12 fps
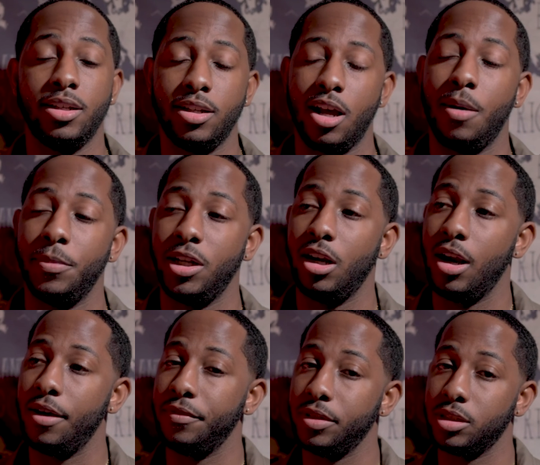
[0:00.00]
Dominic
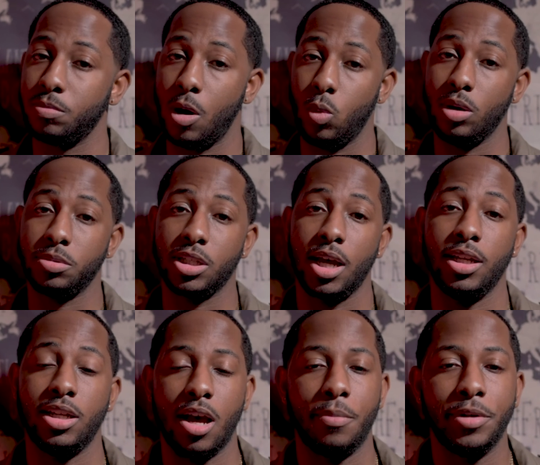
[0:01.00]
Evans. My website,
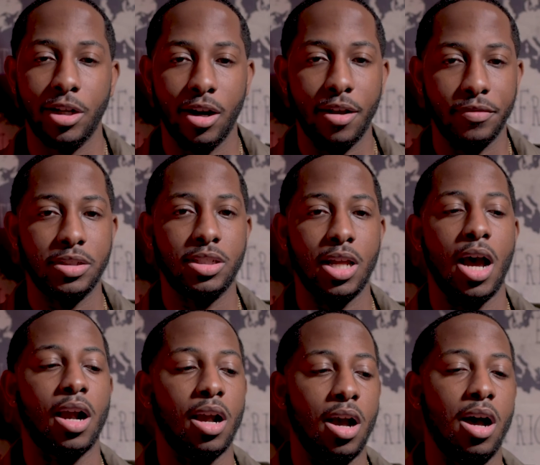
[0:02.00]

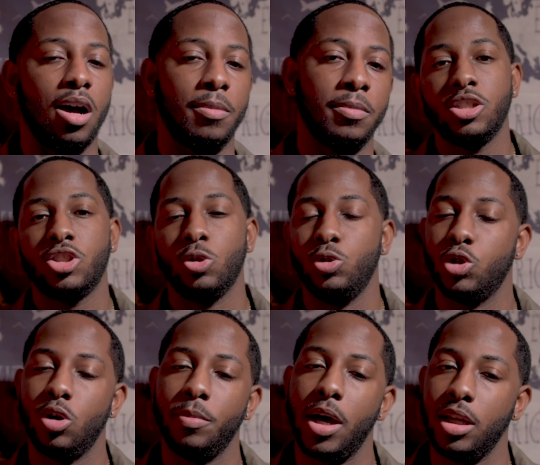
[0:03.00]
DominicEvans.com. So
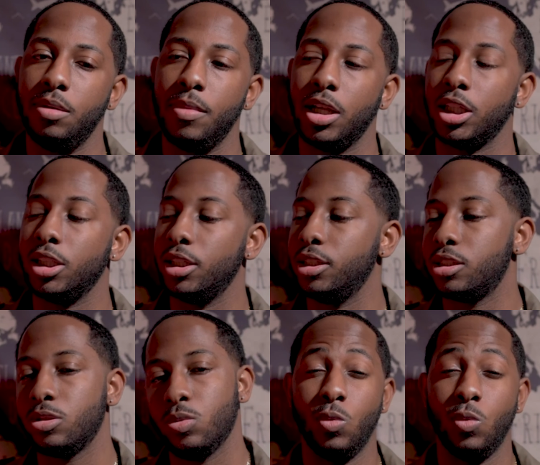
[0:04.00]
join my emailing list.